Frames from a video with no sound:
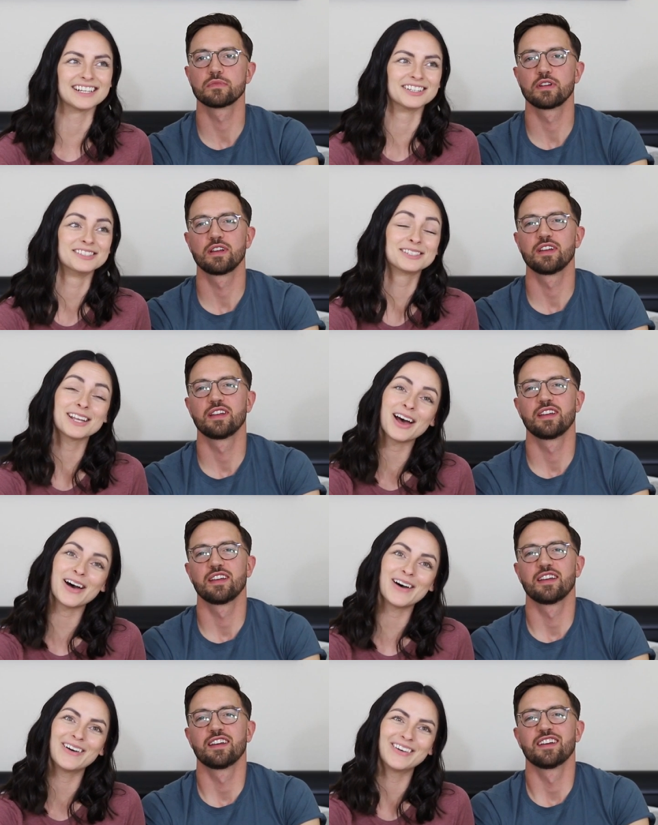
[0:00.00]
Speaker 1: later. So
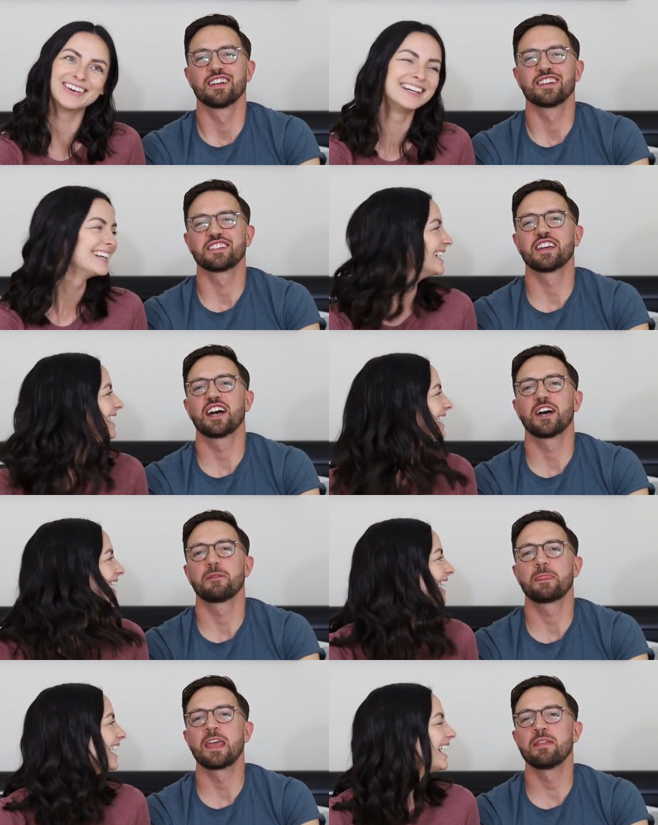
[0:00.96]

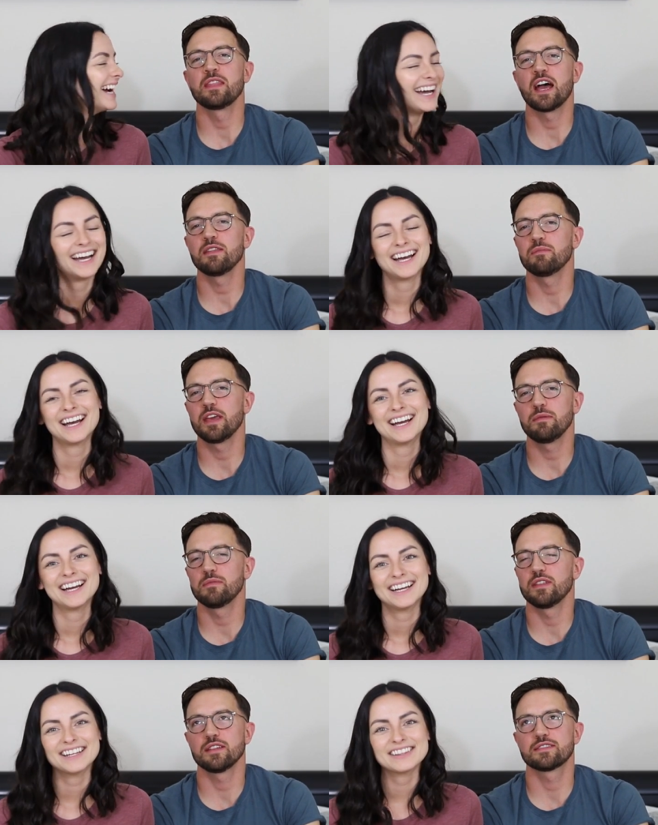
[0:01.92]
yeah,
Speaker 2: and I,
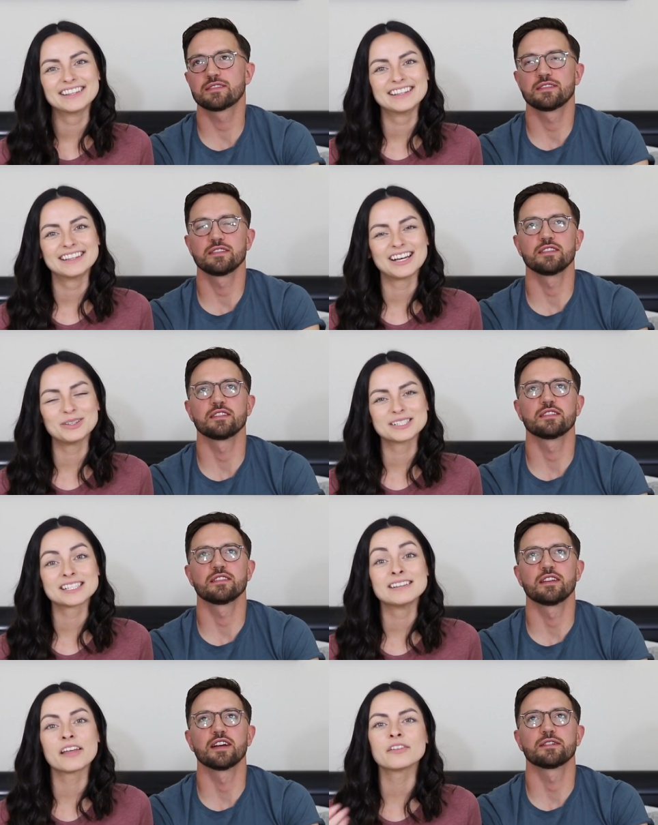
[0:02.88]
babe, that's
Speaker 1: that
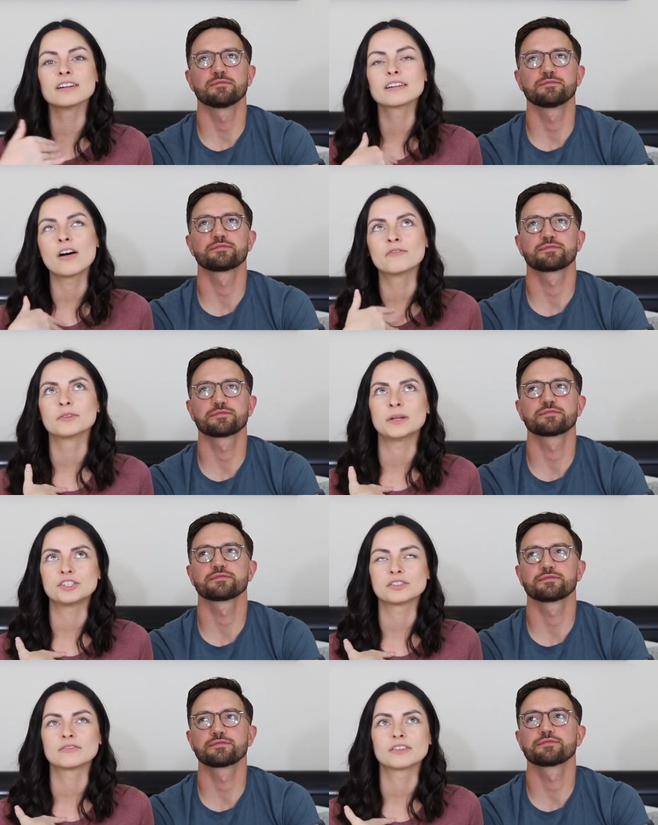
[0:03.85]
was another yeah.
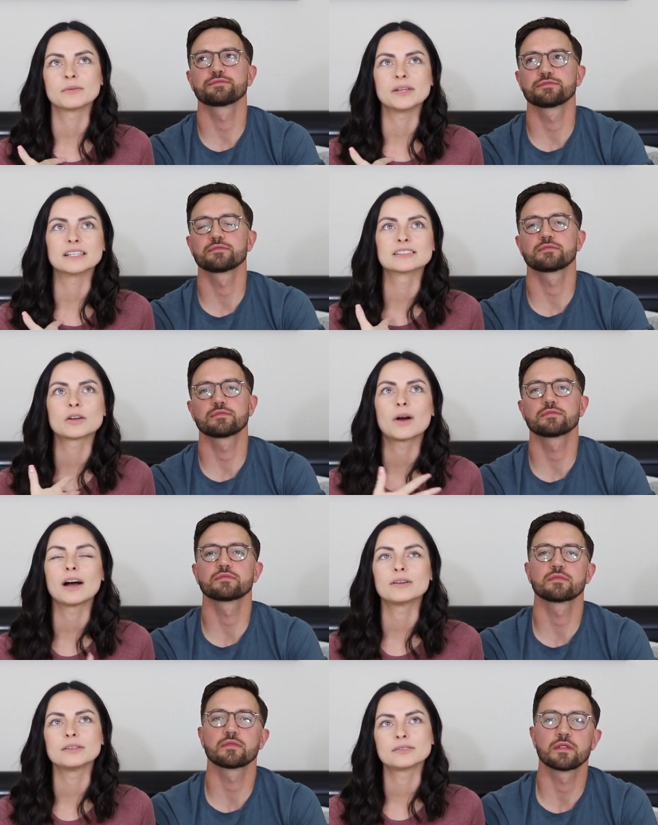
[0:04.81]
confirmation for me. So
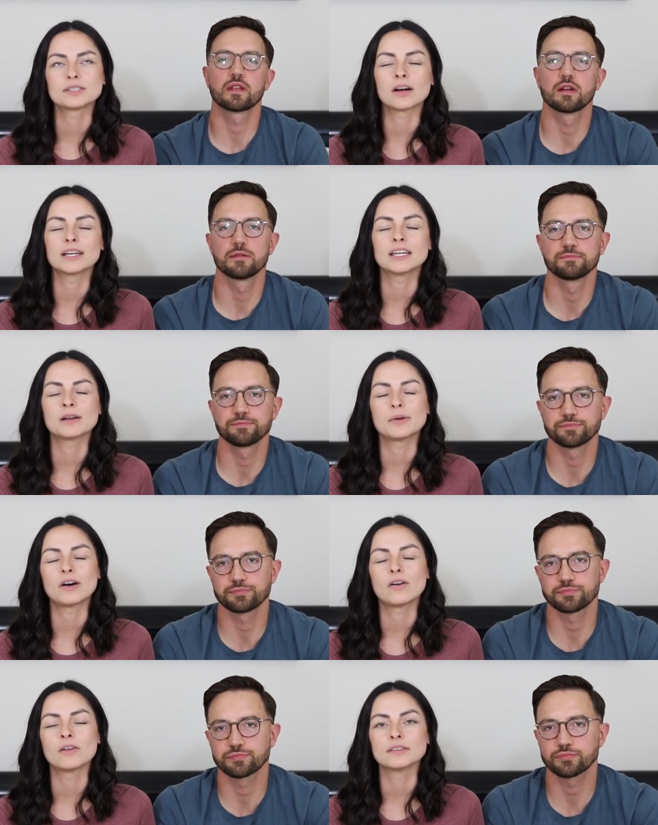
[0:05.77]
how he was talking
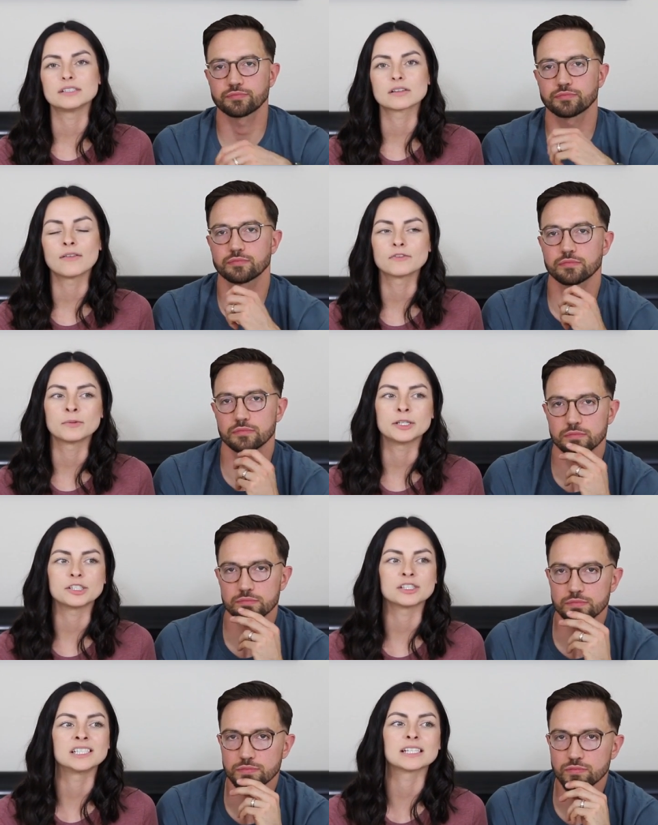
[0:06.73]
about all these
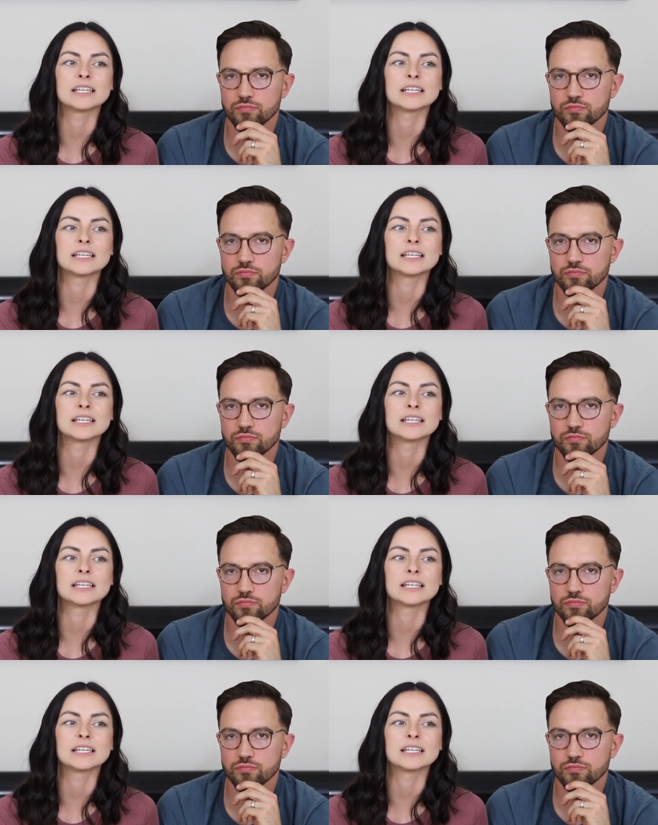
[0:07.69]
confirmations,